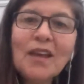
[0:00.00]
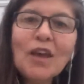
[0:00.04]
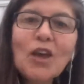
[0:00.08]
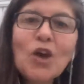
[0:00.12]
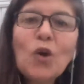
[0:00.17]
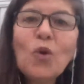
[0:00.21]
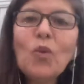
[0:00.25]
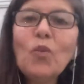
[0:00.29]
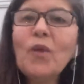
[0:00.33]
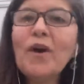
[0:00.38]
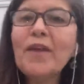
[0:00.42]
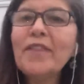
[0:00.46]

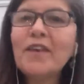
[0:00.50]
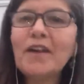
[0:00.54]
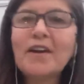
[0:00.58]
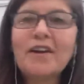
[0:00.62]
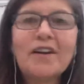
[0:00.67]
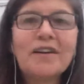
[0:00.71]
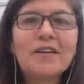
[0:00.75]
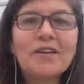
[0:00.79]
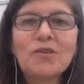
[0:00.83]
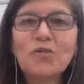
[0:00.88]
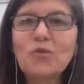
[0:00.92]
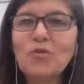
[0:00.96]

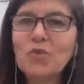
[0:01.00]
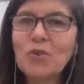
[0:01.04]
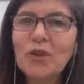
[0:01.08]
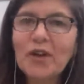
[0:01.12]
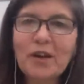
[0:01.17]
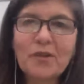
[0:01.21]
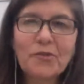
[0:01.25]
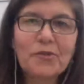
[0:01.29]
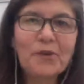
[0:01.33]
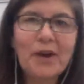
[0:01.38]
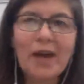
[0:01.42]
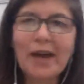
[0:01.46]
whether we
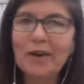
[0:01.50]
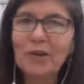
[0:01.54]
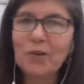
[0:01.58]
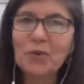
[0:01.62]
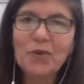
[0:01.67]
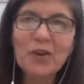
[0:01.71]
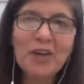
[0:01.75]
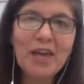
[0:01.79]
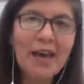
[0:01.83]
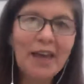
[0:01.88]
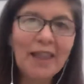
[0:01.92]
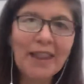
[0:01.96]

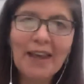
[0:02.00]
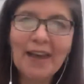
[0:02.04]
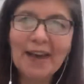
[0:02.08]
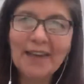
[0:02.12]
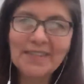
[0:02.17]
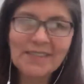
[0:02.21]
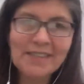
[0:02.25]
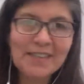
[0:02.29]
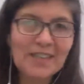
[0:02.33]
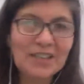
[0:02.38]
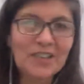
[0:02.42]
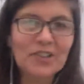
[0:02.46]

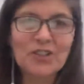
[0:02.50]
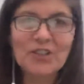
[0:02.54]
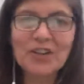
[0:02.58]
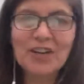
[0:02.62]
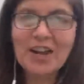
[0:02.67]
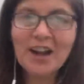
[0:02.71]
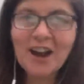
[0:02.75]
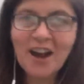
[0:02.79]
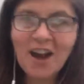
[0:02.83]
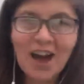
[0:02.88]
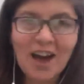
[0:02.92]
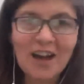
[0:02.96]
realize it or
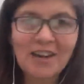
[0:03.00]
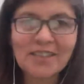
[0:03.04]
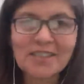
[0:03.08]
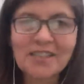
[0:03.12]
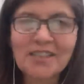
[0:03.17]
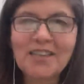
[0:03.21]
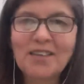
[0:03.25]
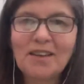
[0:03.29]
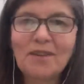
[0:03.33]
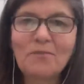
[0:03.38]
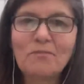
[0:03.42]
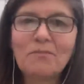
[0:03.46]
not,